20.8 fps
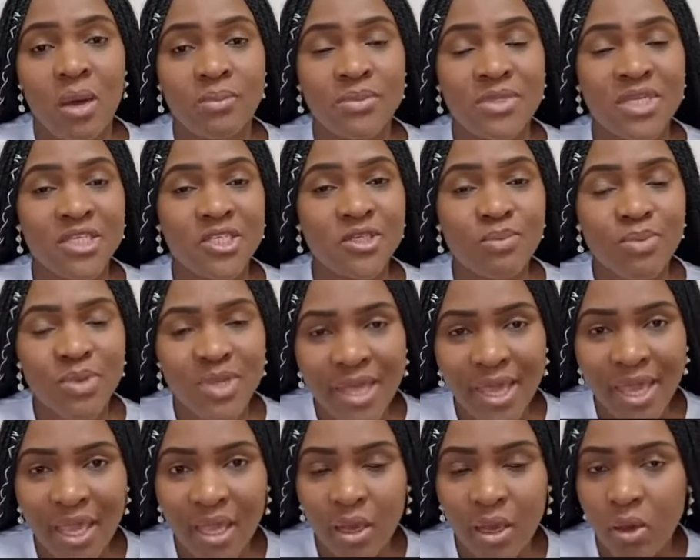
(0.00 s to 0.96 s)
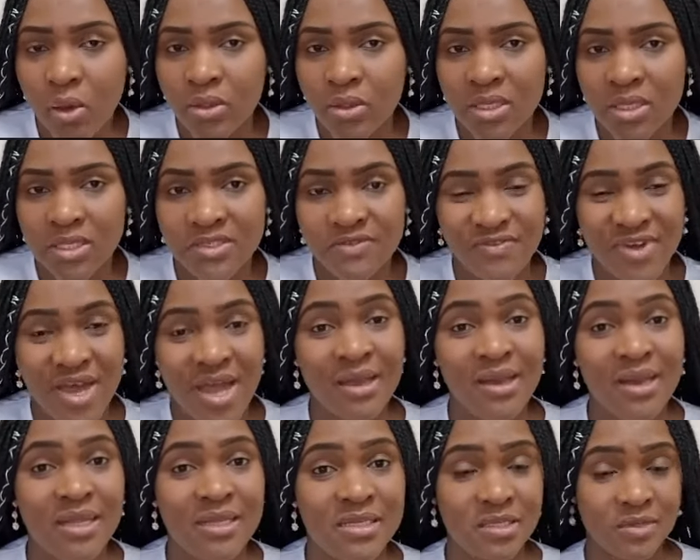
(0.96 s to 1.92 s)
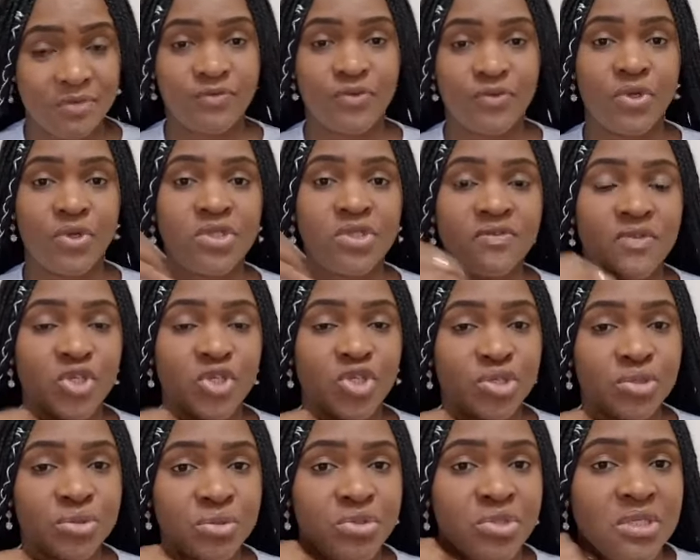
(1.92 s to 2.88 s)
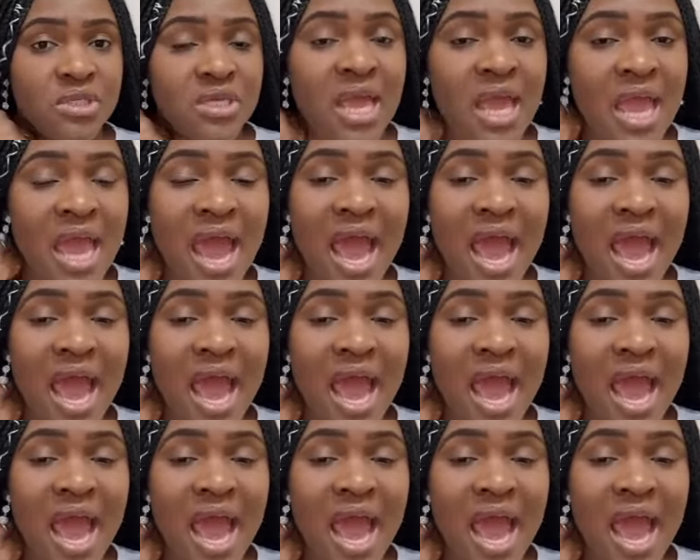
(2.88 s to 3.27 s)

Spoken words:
displaying all this violence in front of the children